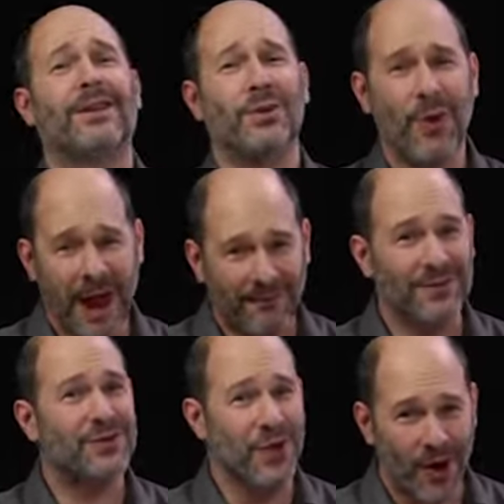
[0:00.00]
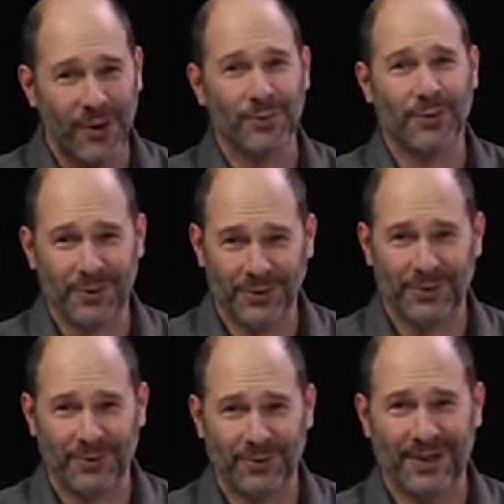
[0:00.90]
you have installed Windows
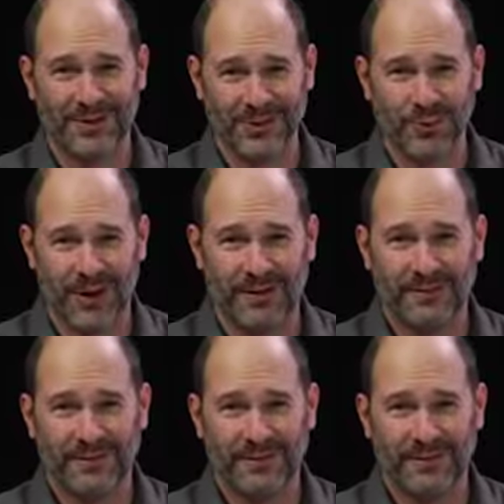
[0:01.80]
Server 2012.